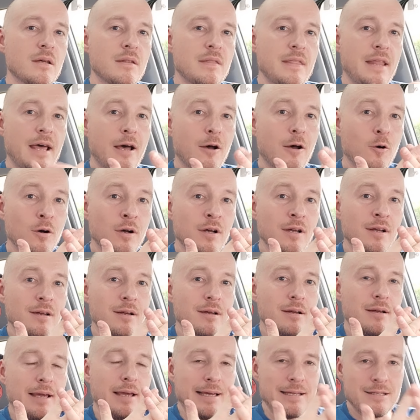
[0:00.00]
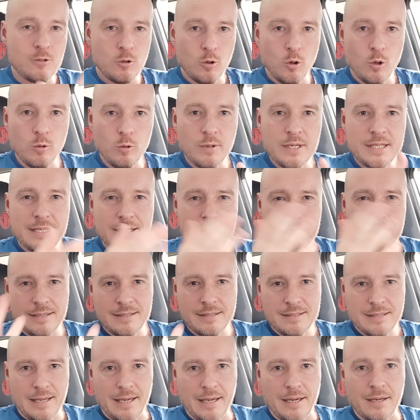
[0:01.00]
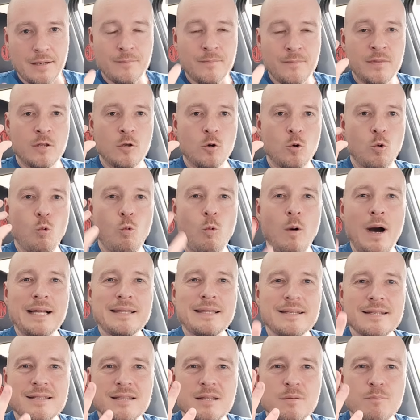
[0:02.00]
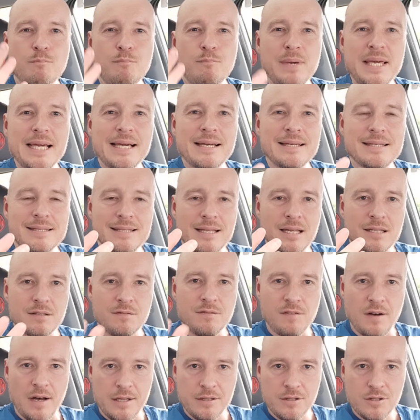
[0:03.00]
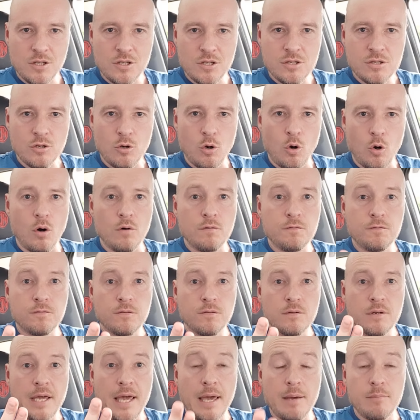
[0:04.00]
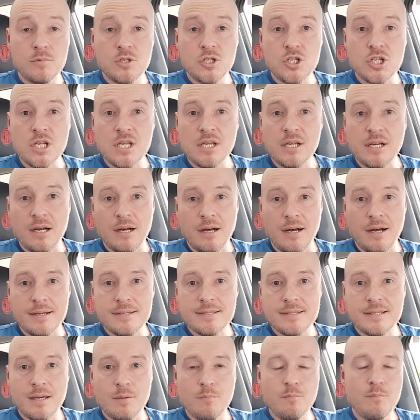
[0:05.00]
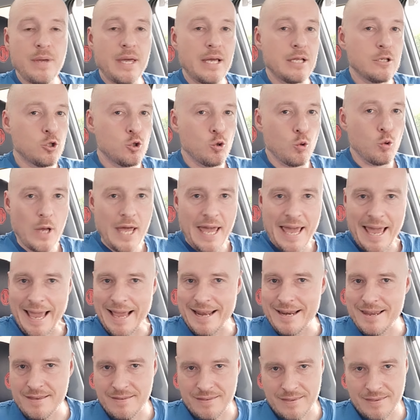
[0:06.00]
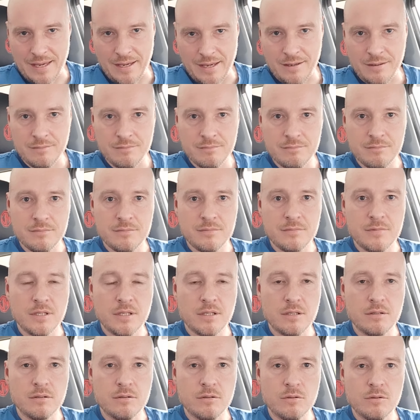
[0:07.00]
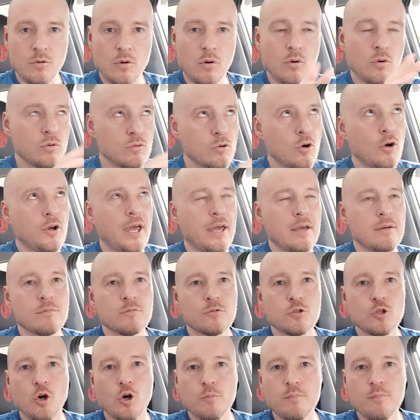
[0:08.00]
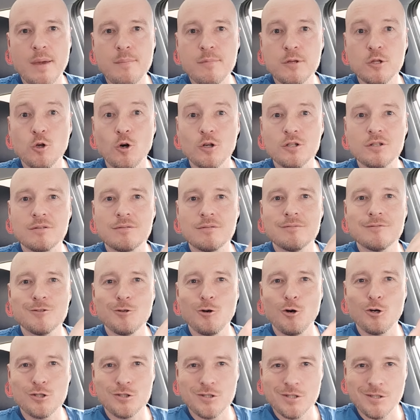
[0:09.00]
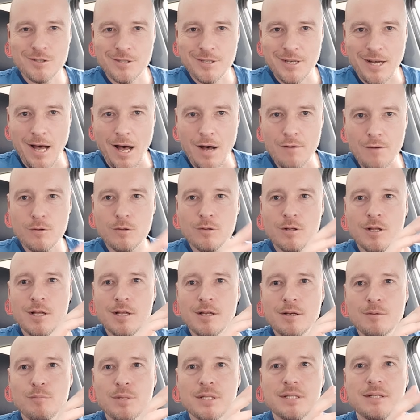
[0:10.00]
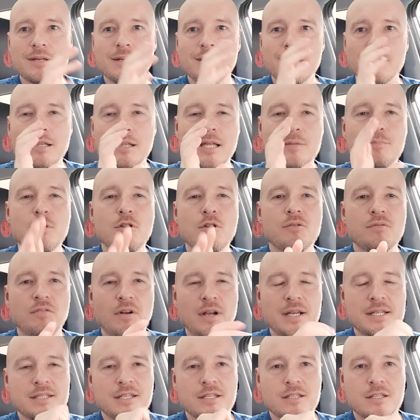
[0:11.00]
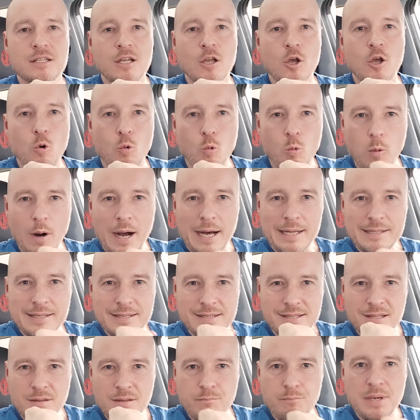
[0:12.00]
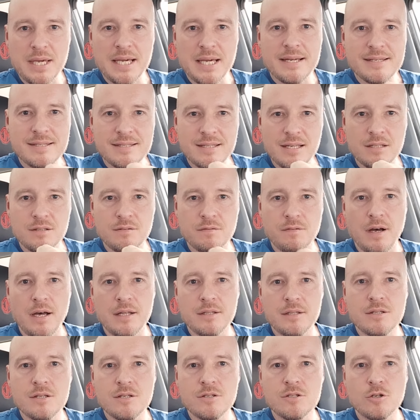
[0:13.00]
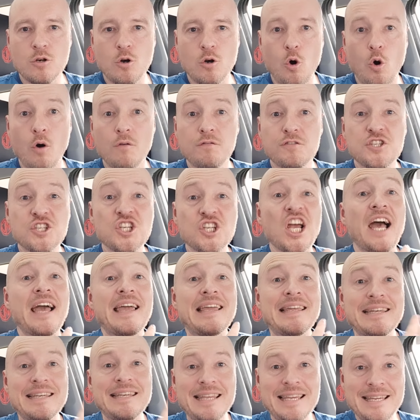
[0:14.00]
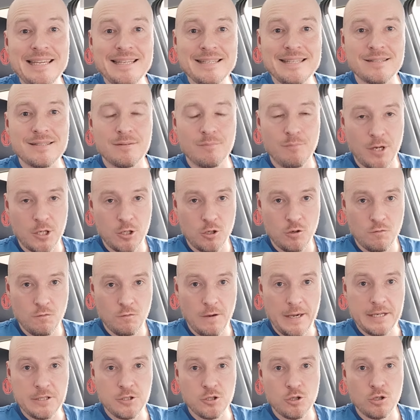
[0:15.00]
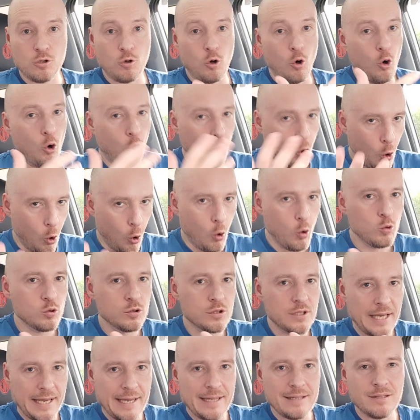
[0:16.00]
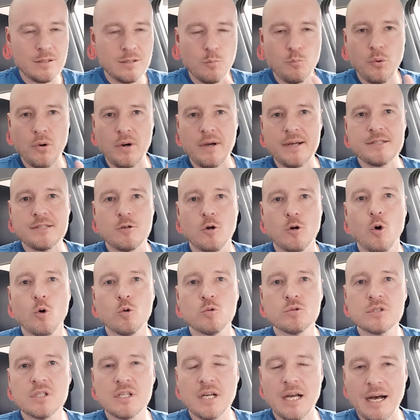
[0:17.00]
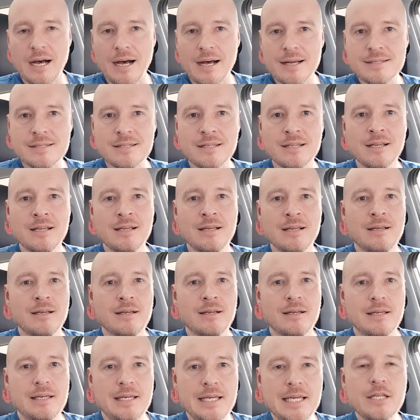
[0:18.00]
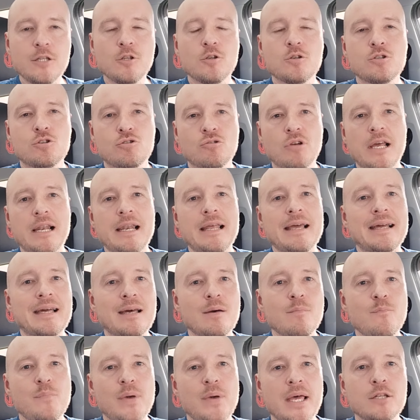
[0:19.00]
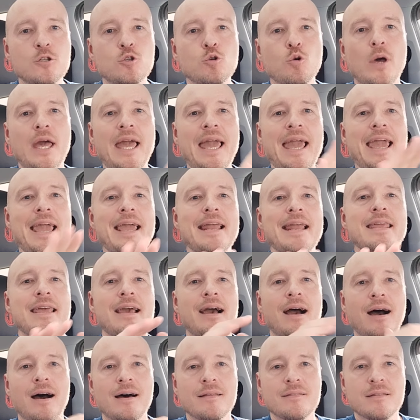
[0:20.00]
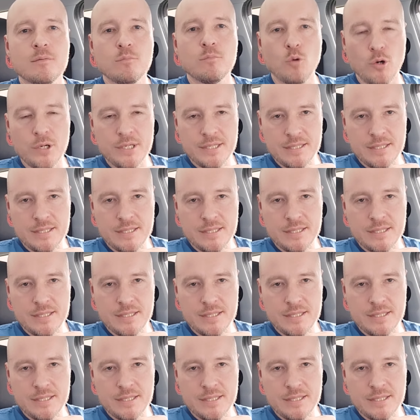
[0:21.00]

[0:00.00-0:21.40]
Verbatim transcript: Now, as always, as I say, what is the biggest advantage of MG cars compared to anything? Oh, okay, maybe not Haval, but let me rephrase this. What is the biggest advantage of Chinese manufactured or owned, enterprise-owned cars in Australia compared to any other more